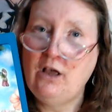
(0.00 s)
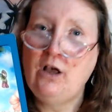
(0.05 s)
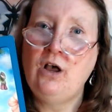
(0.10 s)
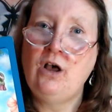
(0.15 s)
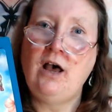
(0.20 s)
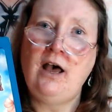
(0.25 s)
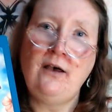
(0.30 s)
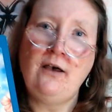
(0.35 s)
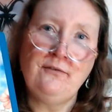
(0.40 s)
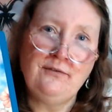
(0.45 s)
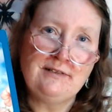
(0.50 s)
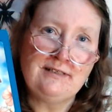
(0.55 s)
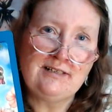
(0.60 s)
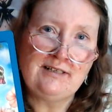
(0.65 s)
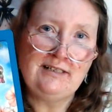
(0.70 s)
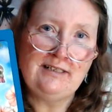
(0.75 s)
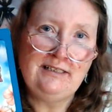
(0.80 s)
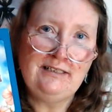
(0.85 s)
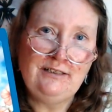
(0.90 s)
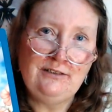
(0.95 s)
Haven't
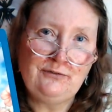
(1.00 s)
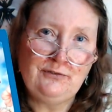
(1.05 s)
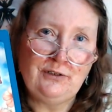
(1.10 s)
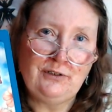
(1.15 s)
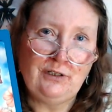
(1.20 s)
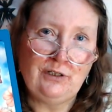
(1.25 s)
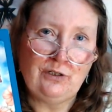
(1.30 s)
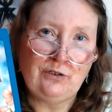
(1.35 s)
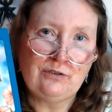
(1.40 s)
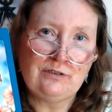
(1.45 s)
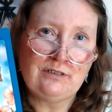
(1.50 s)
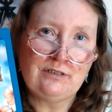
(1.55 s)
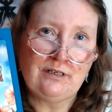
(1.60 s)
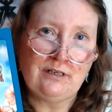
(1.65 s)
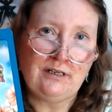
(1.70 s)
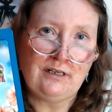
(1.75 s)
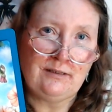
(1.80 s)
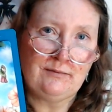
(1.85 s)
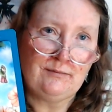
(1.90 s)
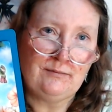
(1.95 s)
seen you for a long
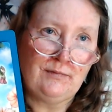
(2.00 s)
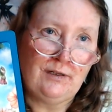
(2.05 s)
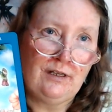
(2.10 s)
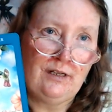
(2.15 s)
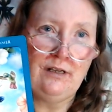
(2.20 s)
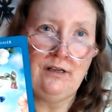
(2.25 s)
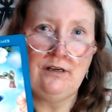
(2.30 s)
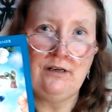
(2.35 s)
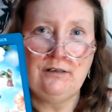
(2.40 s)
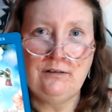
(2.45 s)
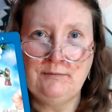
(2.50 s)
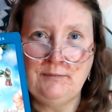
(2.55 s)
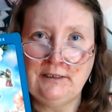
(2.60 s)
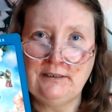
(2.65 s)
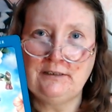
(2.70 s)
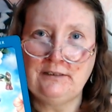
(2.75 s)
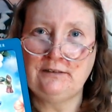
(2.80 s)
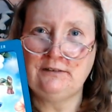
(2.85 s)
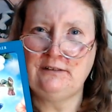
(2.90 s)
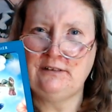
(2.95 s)
time. Oh my
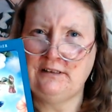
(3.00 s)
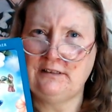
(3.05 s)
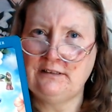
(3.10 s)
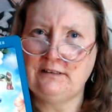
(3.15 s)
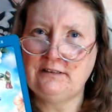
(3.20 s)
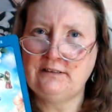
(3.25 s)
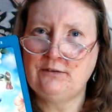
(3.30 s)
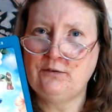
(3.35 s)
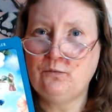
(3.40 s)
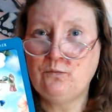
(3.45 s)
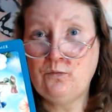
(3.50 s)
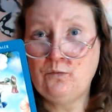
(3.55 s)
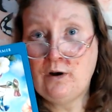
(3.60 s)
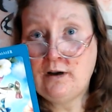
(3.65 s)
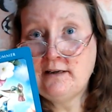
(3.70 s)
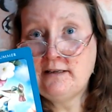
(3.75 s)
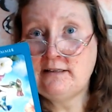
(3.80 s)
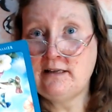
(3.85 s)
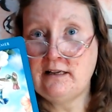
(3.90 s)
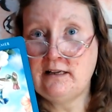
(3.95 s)
goodness, why
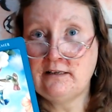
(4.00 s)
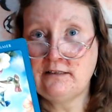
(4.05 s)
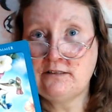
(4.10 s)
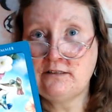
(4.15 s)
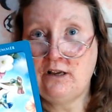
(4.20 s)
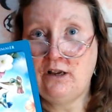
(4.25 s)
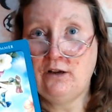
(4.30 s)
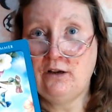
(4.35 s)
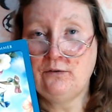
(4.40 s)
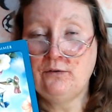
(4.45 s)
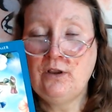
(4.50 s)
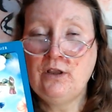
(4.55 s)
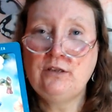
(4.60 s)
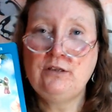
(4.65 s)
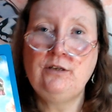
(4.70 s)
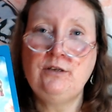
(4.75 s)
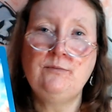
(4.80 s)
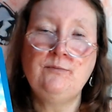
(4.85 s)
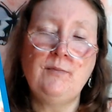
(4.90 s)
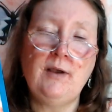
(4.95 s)
is that so? You
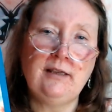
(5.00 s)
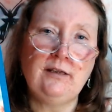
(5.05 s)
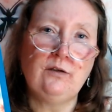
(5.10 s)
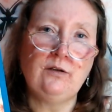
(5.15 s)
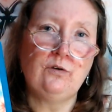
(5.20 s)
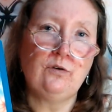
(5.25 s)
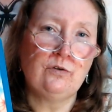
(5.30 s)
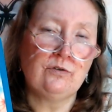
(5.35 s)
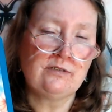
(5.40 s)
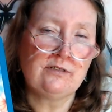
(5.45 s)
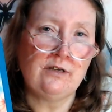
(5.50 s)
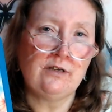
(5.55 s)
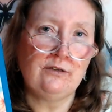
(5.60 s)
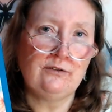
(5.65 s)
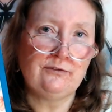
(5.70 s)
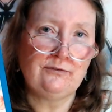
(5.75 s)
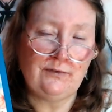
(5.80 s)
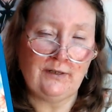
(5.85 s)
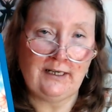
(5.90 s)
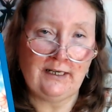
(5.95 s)
may also
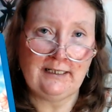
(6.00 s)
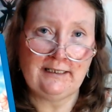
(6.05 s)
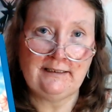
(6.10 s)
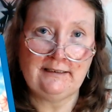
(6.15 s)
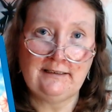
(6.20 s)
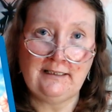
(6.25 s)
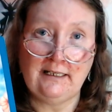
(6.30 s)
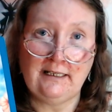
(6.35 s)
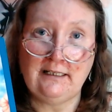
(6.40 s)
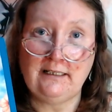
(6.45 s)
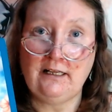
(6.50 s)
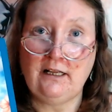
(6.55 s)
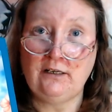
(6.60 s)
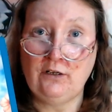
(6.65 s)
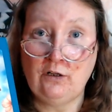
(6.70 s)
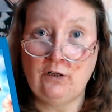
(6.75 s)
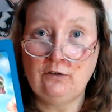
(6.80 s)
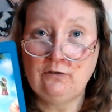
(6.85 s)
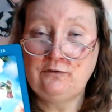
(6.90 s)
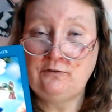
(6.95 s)
find that an
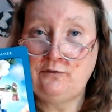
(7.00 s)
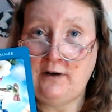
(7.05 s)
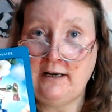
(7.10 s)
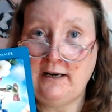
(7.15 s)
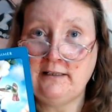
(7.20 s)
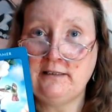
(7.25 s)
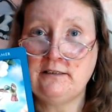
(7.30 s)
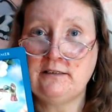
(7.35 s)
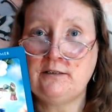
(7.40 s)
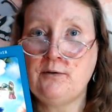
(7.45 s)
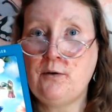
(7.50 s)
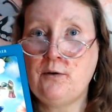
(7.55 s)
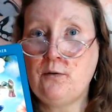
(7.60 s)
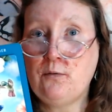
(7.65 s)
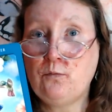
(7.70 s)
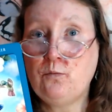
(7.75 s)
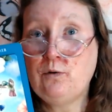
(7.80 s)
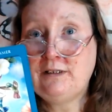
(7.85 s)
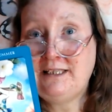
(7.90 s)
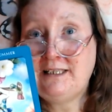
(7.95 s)
old friend
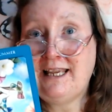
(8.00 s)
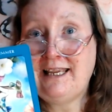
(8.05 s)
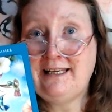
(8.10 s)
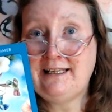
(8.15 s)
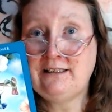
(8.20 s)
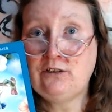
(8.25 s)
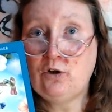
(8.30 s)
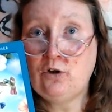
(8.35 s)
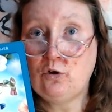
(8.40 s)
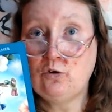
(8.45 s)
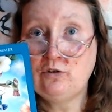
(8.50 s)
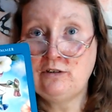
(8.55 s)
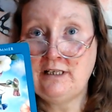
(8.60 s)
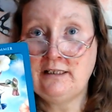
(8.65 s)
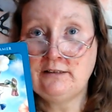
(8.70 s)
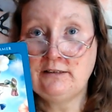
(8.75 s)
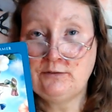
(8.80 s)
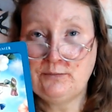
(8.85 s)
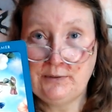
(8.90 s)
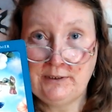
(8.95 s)
will get in
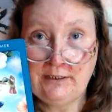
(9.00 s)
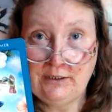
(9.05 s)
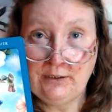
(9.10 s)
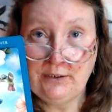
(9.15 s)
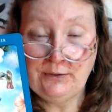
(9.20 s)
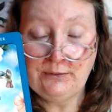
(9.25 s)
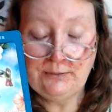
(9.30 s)
contact with you.